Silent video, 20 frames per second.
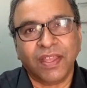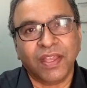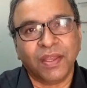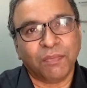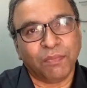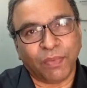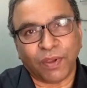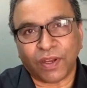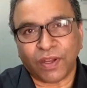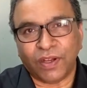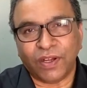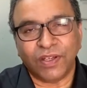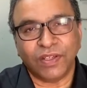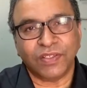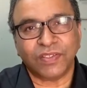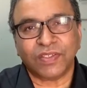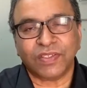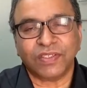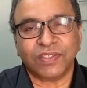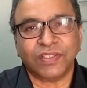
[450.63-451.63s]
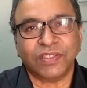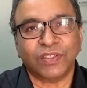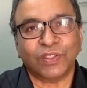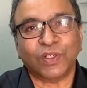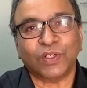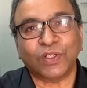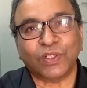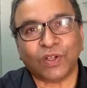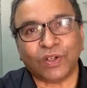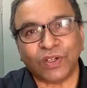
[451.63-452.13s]
because
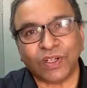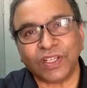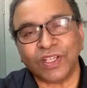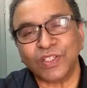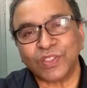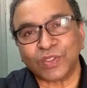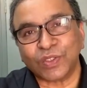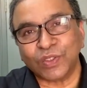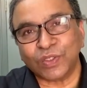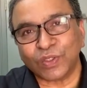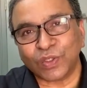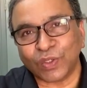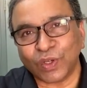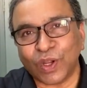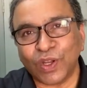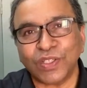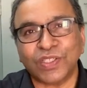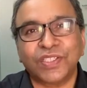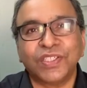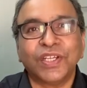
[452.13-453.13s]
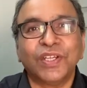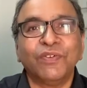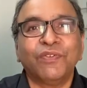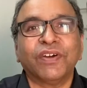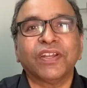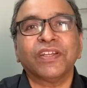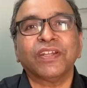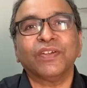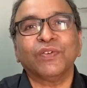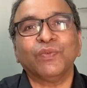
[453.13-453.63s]
the tortoise could cross the
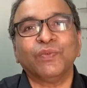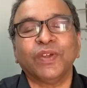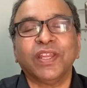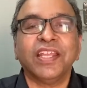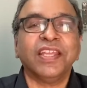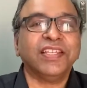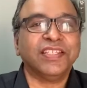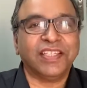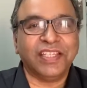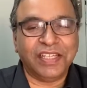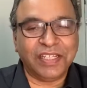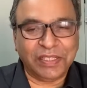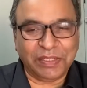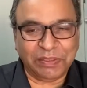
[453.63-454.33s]
river very easily